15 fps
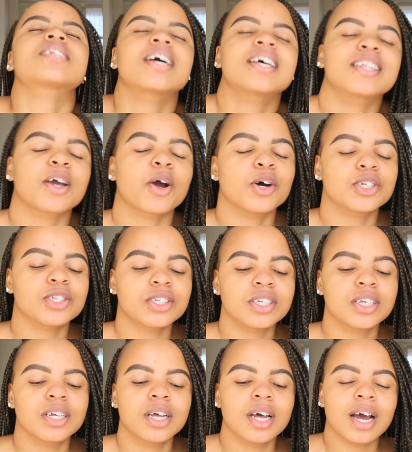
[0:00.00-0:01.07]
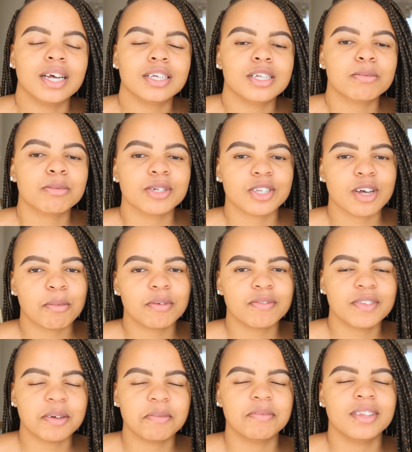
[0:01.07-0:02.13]
and I sleep on top of
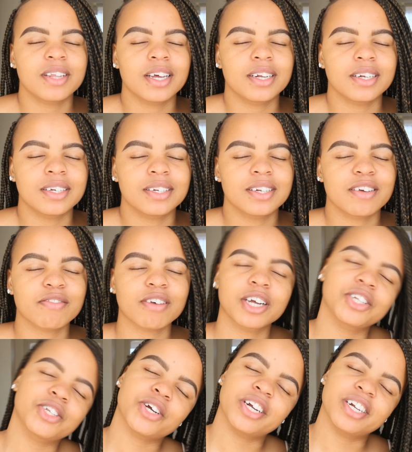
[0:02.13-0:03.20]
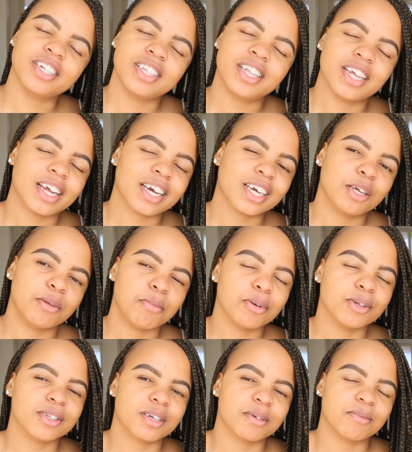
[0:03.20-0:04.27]
them, then if I turn, then I can
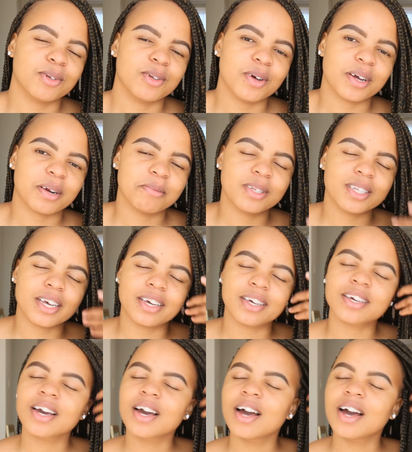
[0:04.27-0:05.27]
pull them, you know what I'm saying?